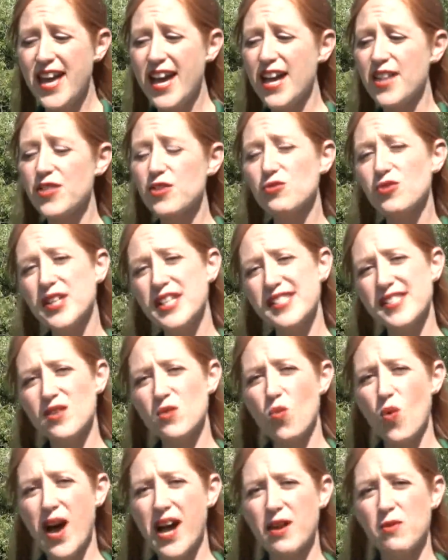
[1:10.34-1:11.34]
And the
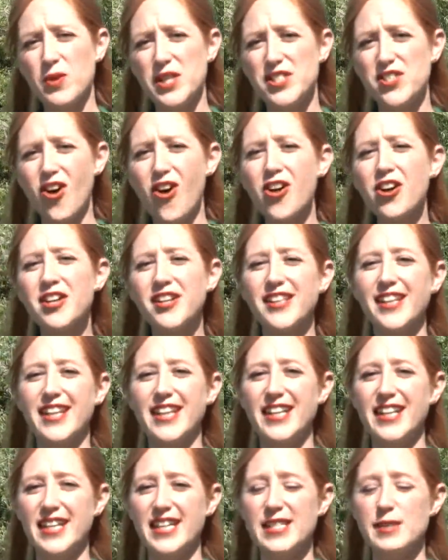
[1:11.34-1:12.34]
reason why we target
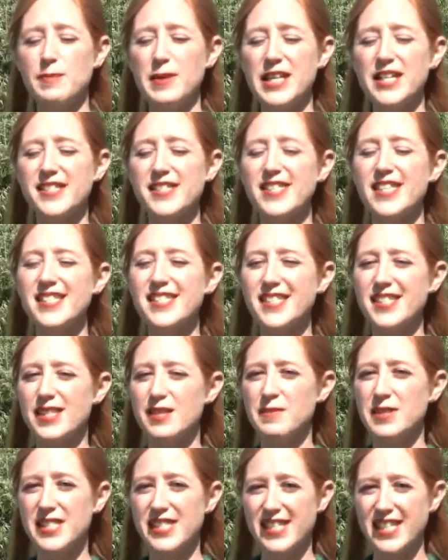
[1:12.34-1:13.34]
it is because this is the
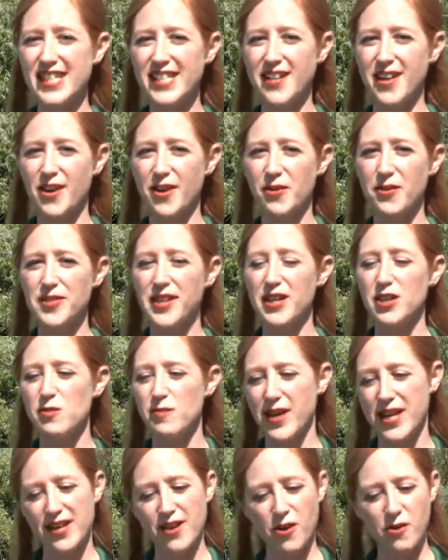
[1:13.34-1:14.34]
mosquito that you
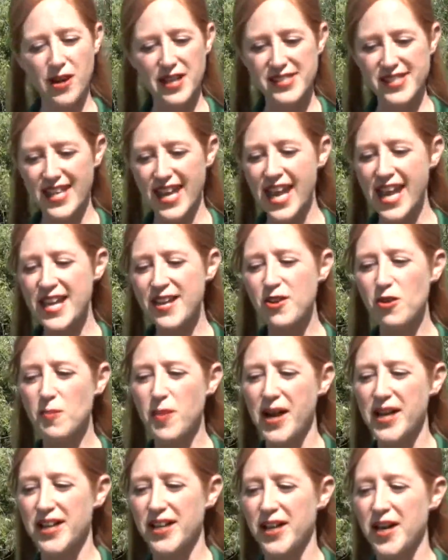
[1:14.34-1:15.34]
may know as the ankle
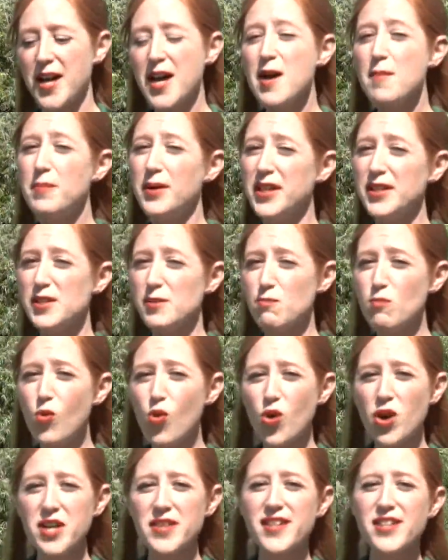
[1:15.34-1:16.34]
biter, but it's
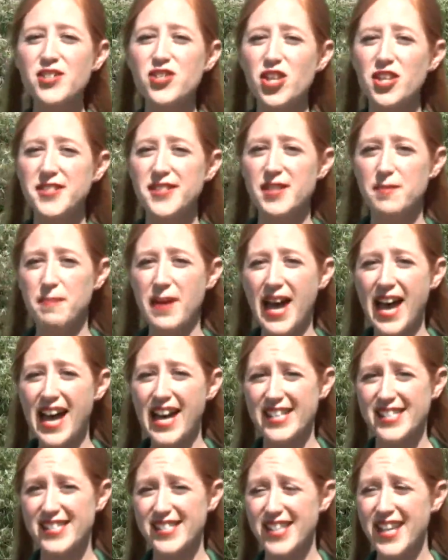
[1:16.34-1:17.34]
more than just a
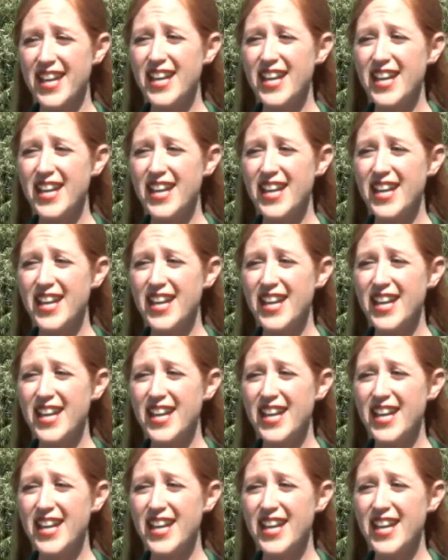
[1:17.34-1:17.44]
pest.